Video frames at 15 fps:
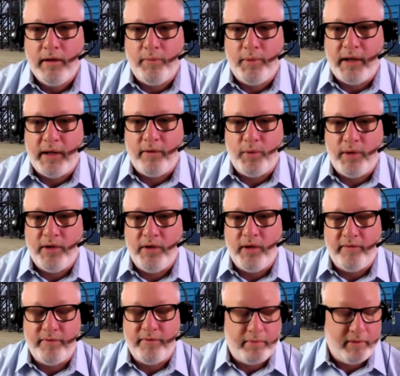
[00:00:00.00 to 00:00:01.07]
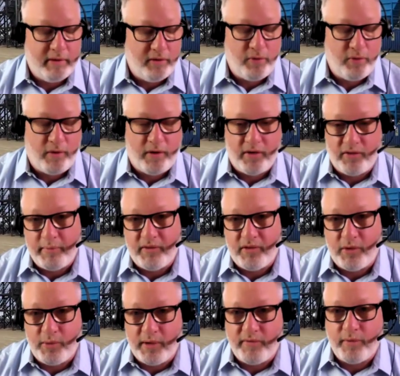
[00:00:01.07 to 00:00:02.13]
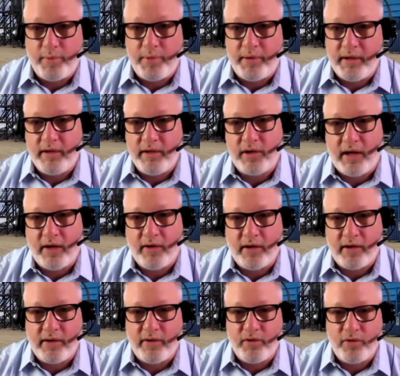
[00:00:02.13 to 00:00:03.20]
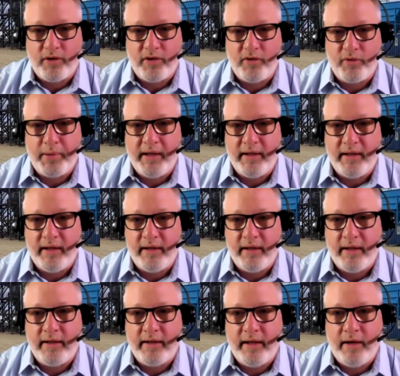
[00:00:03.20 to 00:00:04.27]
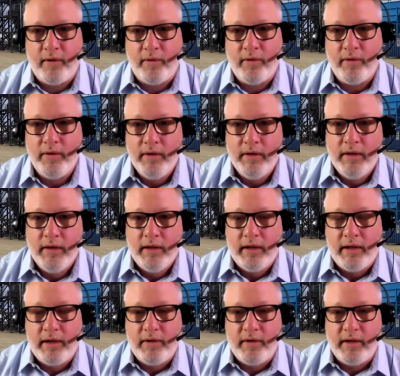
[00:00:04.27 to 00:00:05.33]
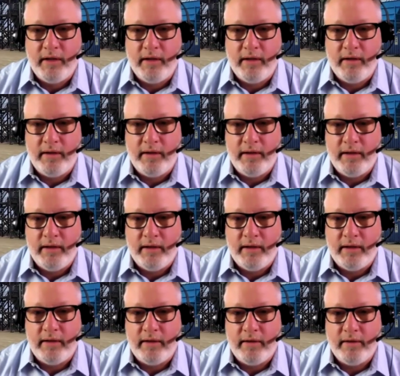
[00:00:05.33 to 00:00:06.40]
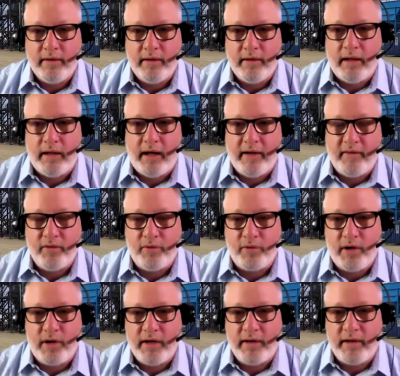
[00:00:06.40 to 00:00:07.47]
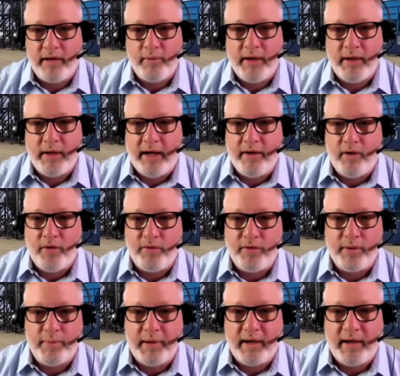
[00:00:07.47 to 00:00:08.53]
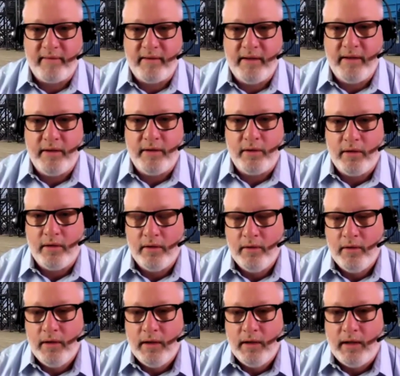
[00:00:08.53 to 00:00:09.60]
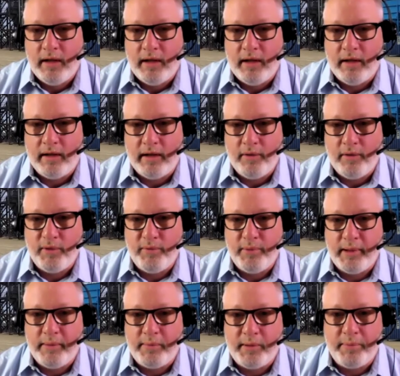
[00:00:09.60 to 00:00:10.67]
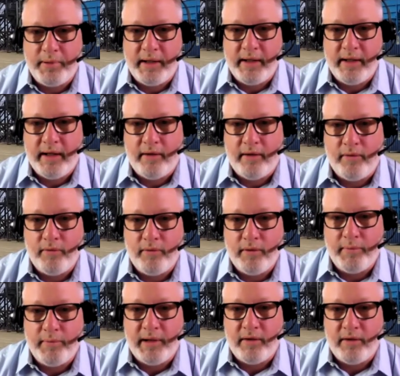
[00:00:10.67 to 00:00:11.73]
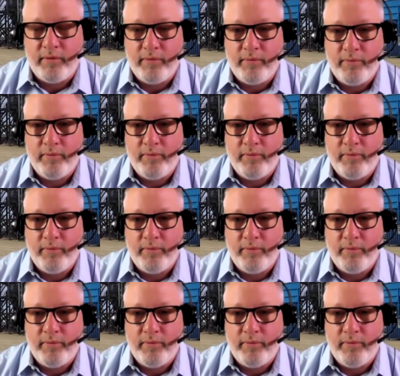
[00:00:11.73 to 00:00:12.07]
We do have, as far as I'm concerned, we have a pretty good track record as far as paying that debt down. The lines of credit that we had over the past year, we've been able to pay down about